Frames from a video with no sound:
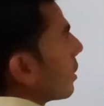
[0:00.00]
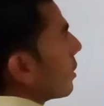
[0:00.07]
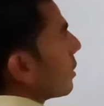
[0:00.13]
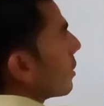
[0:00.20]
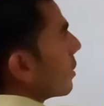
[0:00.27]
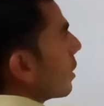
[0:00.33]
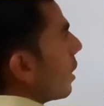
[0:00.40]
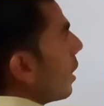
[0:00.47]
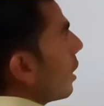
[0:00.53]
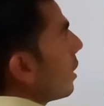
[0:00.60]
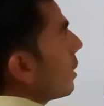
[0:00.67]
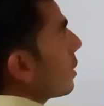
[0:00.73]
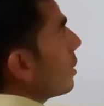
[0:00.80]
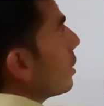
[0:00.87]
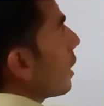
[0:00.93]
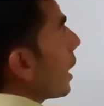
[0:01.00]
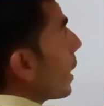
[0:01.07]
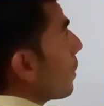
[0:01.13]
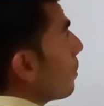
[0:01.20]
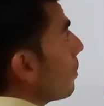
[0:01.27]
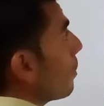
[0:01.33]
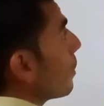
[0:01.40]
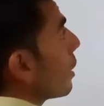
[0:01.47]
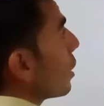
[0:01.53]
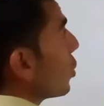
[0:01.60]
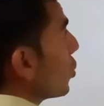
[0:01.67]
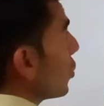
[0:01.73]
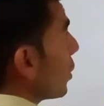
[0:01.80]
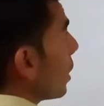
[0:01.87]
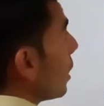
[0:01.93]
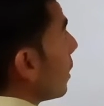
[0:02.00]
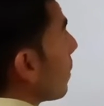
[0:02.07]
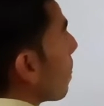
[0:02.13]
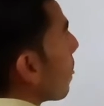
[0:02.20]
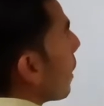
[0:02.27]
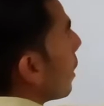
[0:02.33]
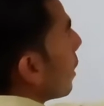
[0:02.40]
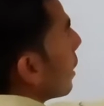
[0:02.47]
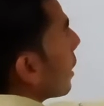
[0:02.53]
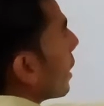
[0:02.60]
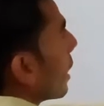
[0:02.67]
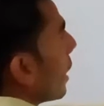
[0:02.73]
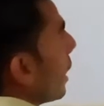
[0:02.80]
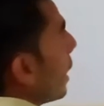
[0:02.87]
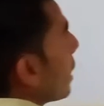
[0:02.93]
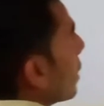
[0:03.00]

this is called the M shell. K